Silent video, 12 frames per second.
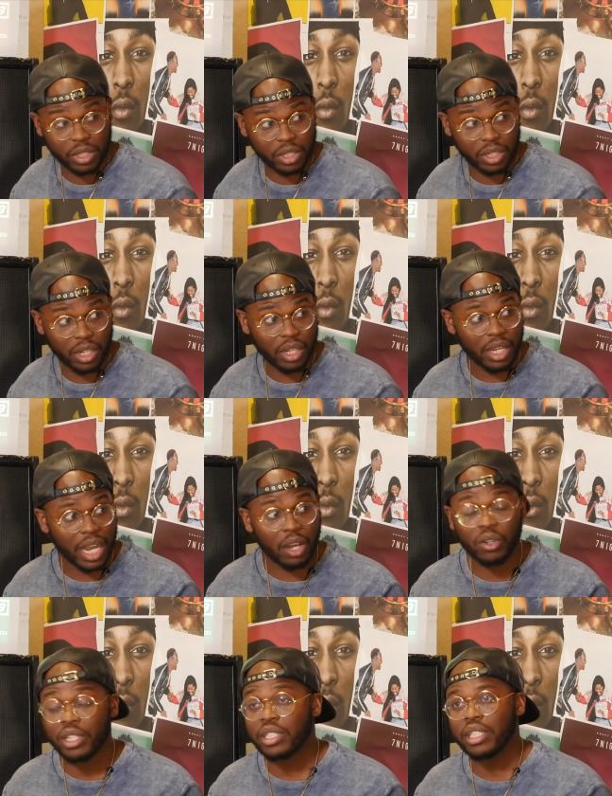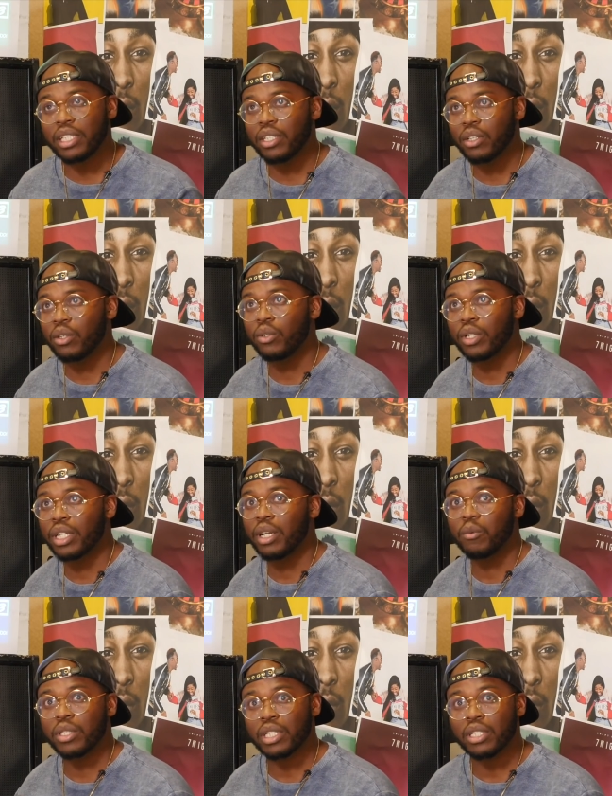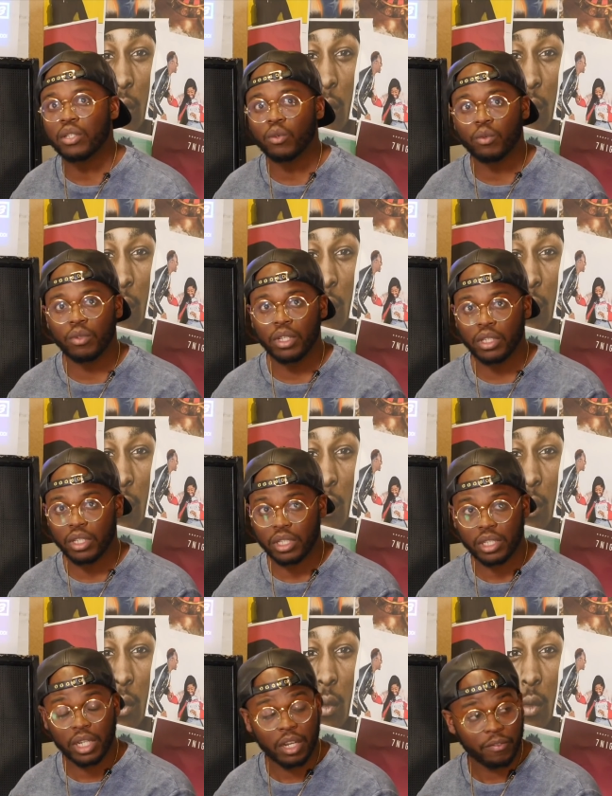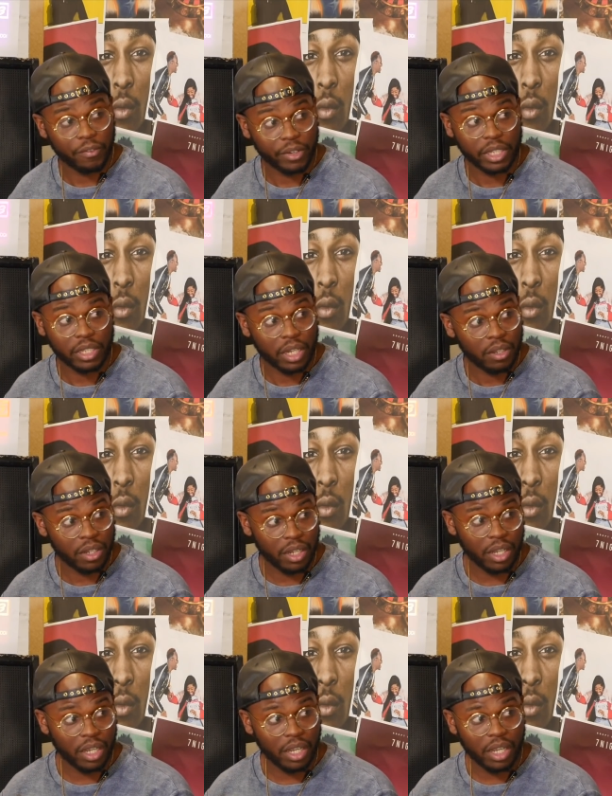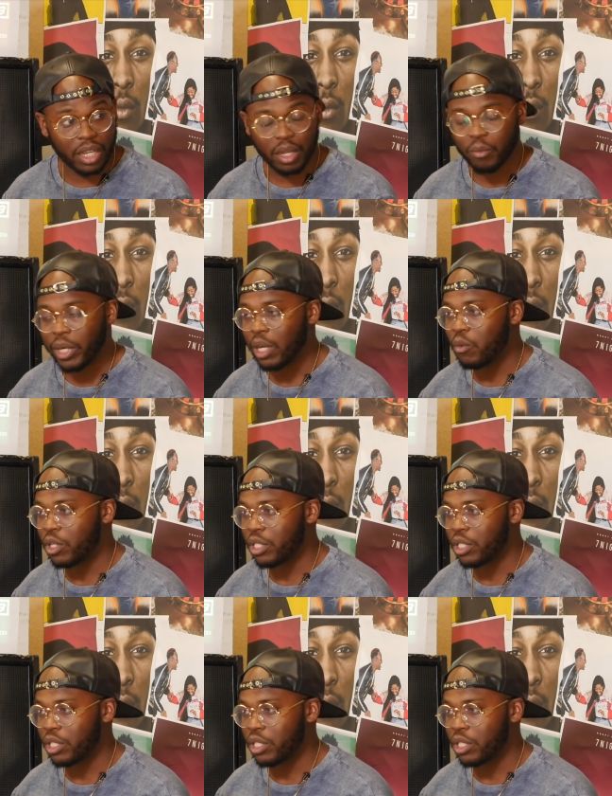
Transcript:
Speaker 1: was. I honestly didn't know who Cadet was until the Slut freestyle. And when I